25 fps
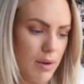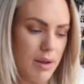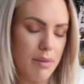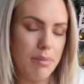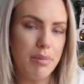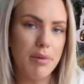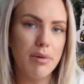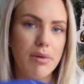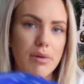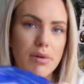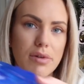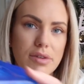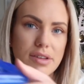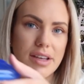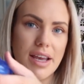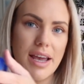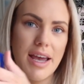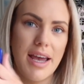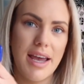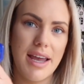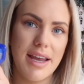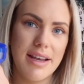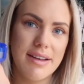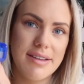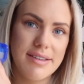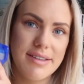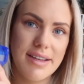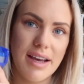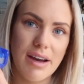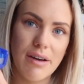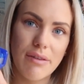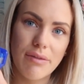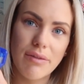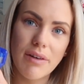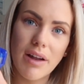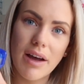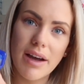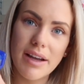We bought a set
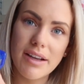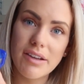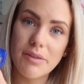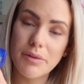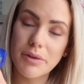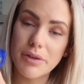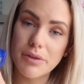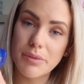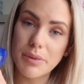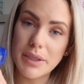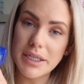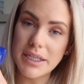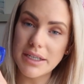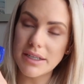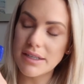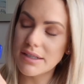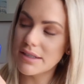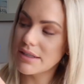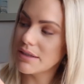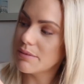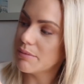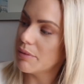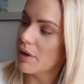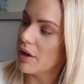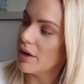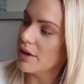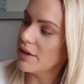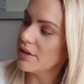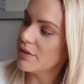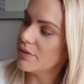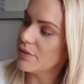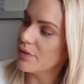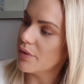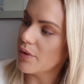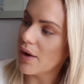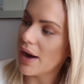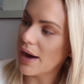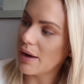of lights because we needed some lights
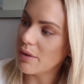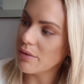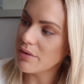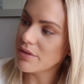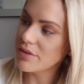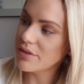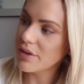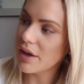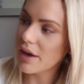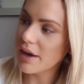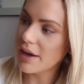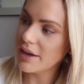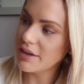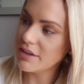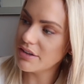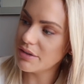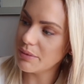for outside.